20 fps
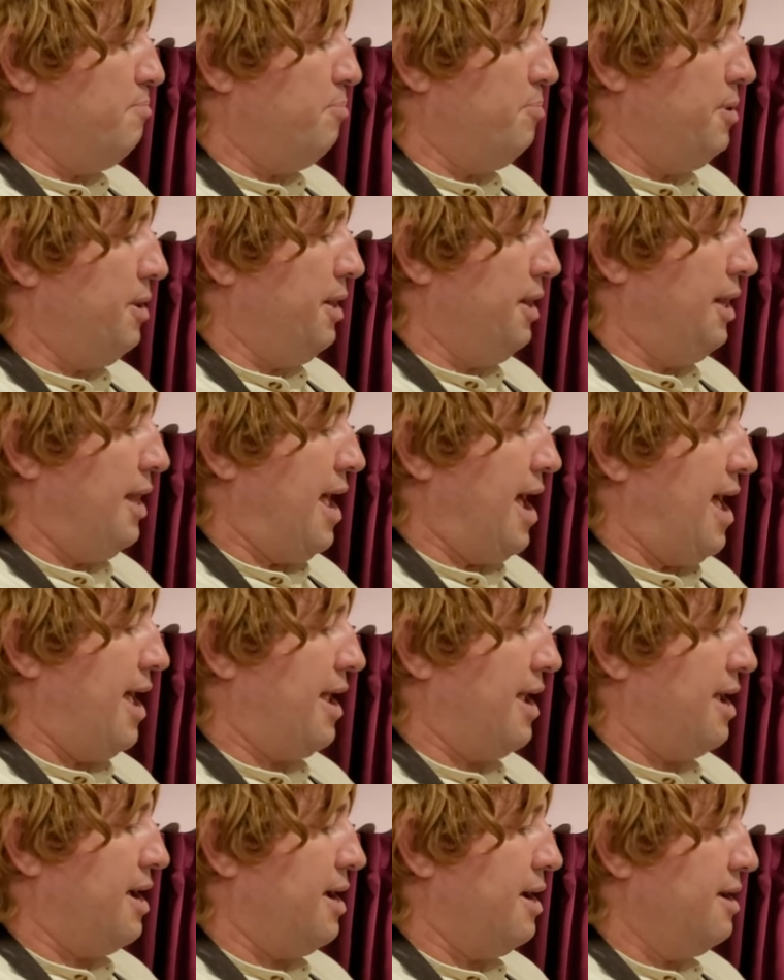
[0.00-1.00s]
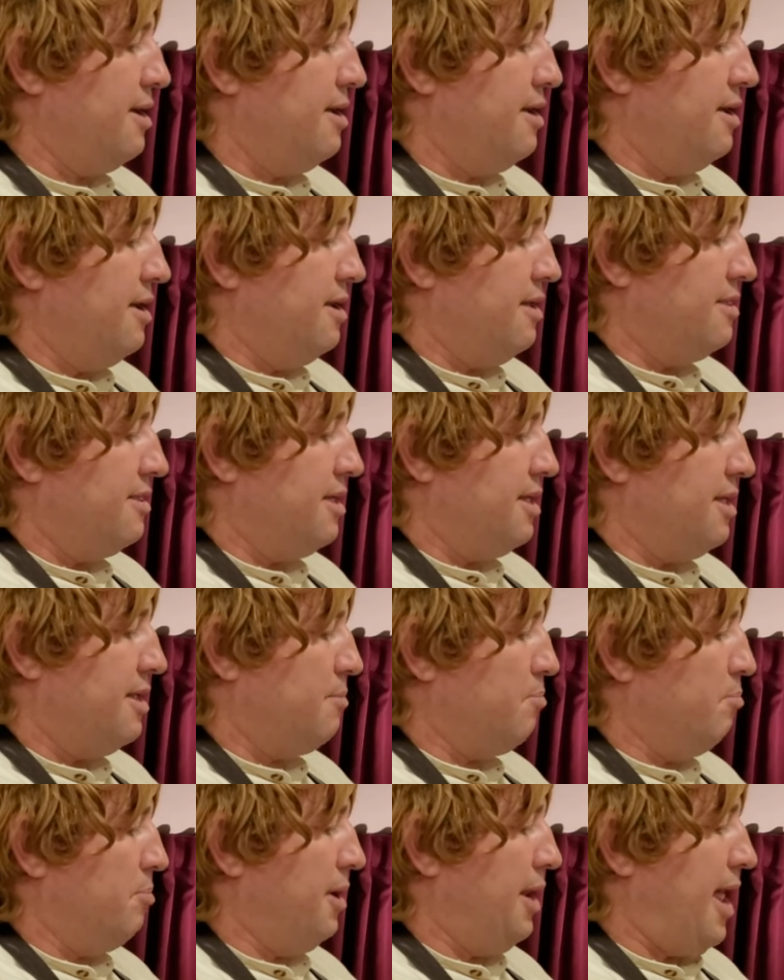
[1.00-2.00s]
black,
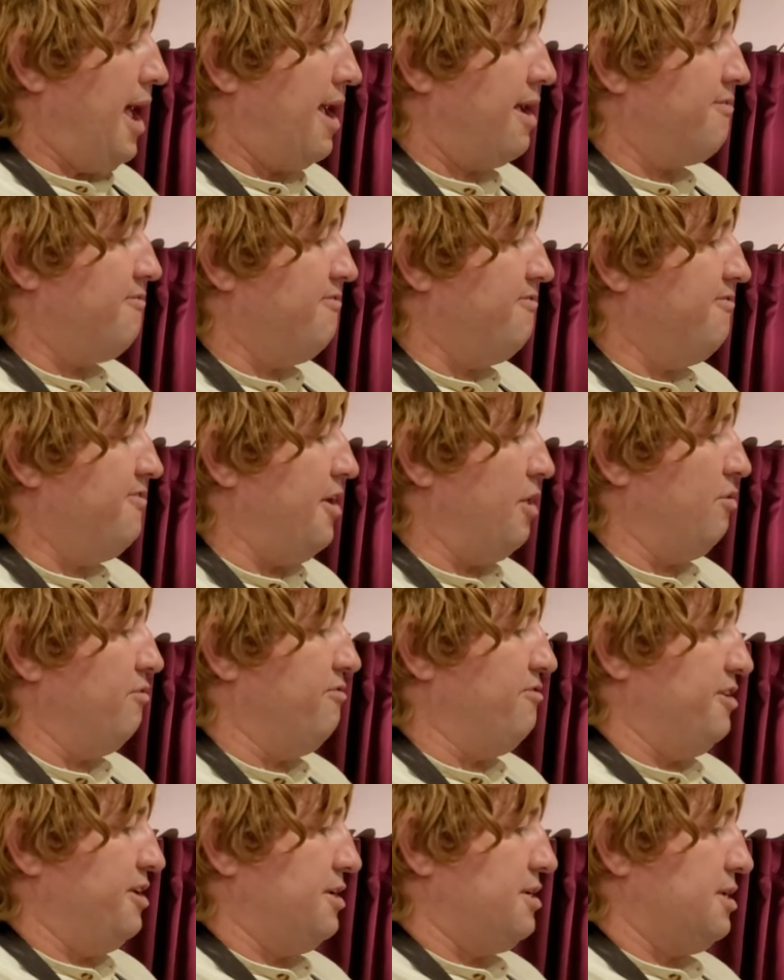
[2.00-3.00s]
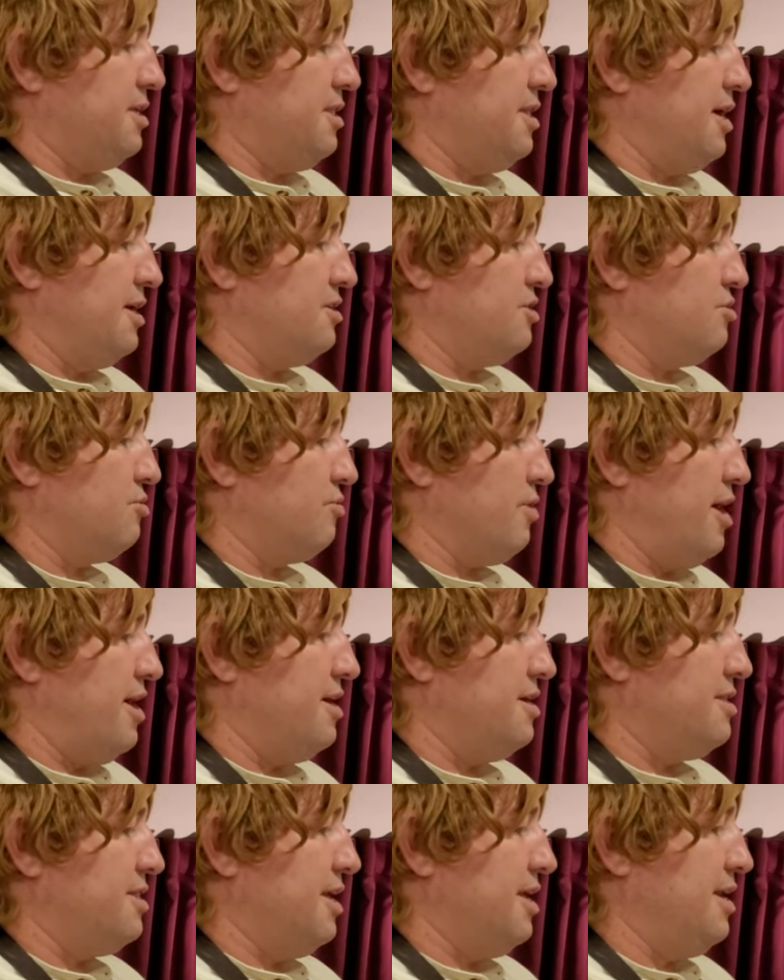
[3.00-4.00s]
like black velvet. That's
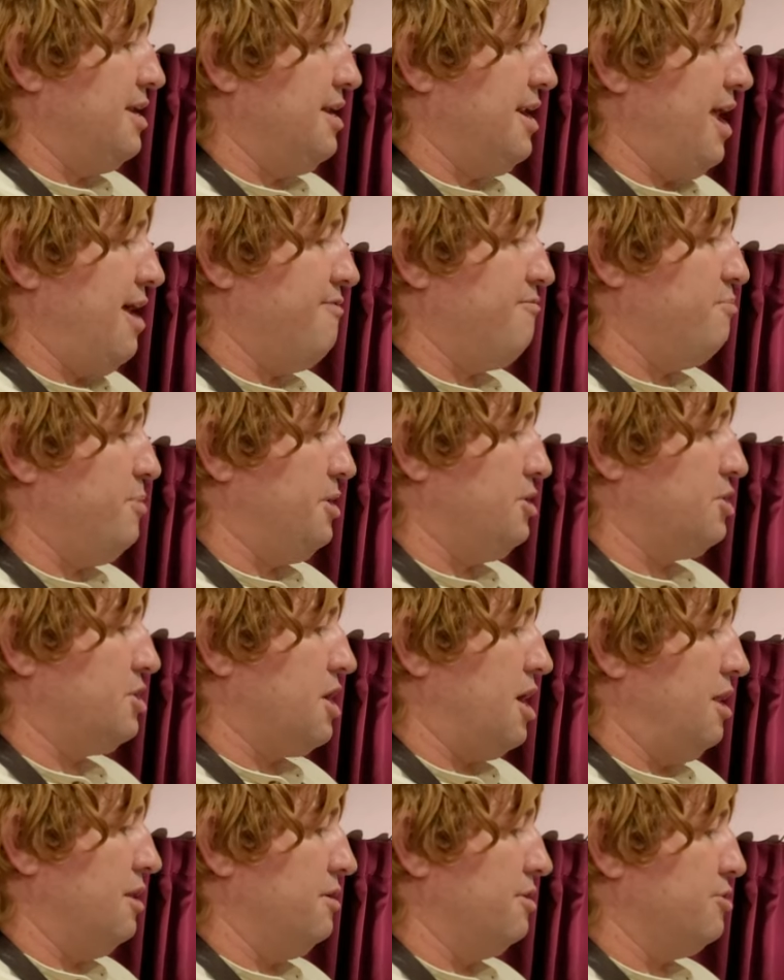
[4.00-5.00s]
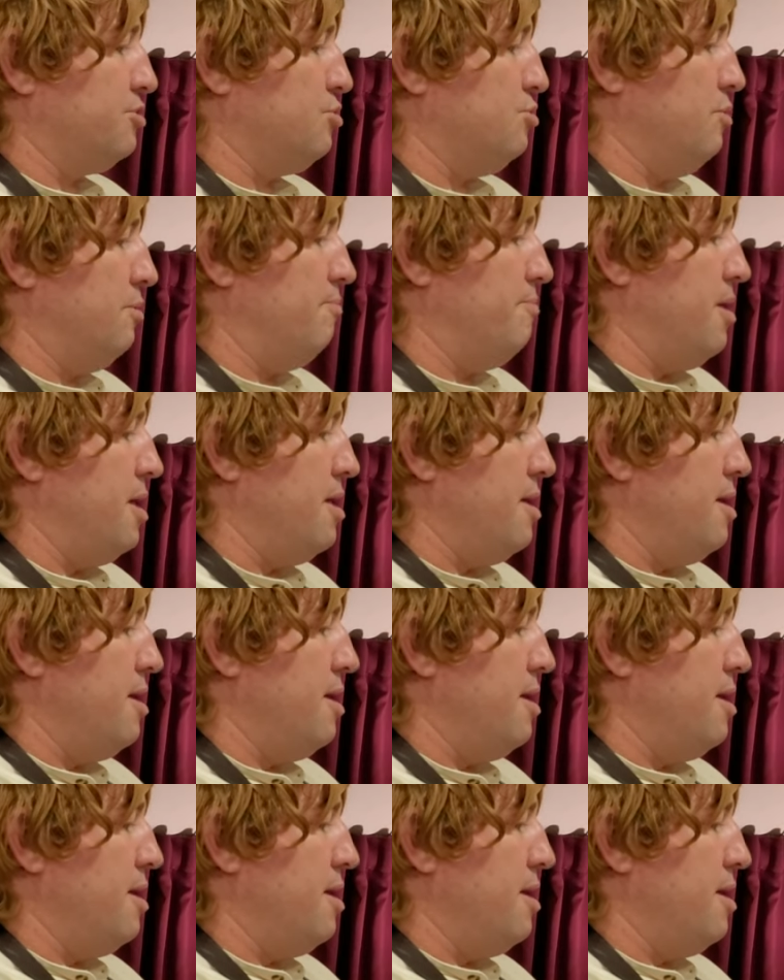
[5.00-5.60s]
right. They didn't have much color to them.